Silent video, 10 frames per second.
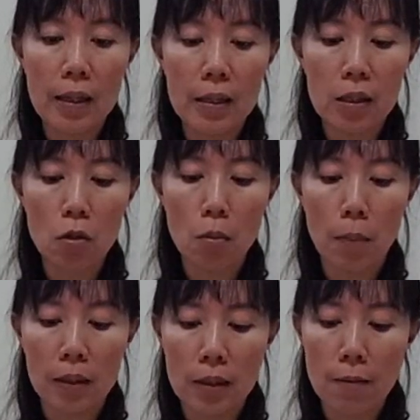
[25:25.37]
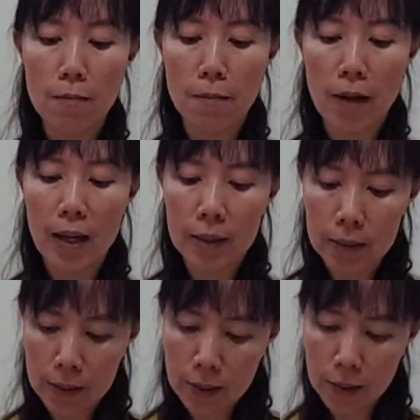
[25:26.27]
least you must
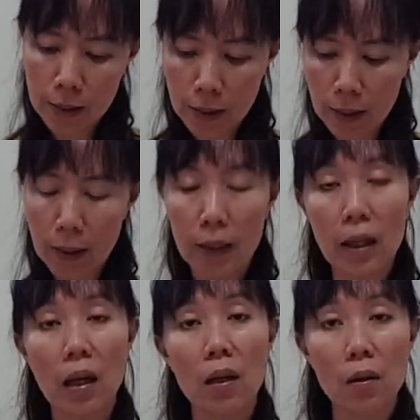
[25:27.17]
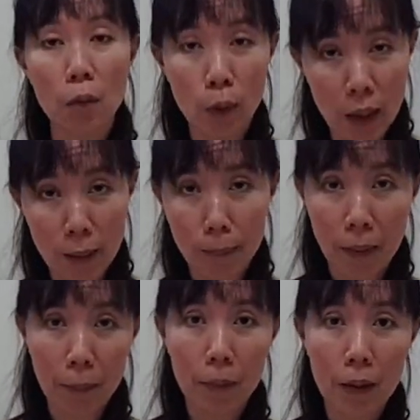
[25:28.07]
invest in the yoga
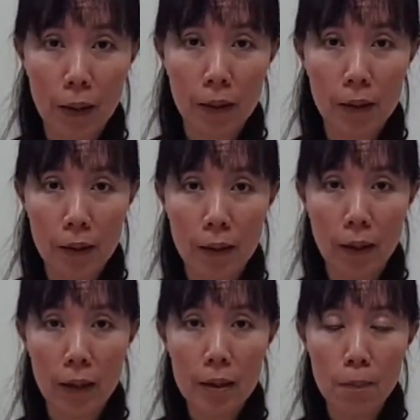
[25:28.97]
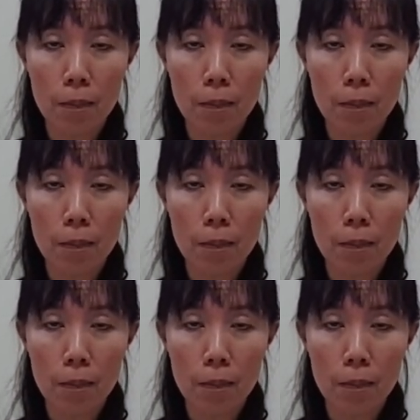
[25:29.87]
mat, okay,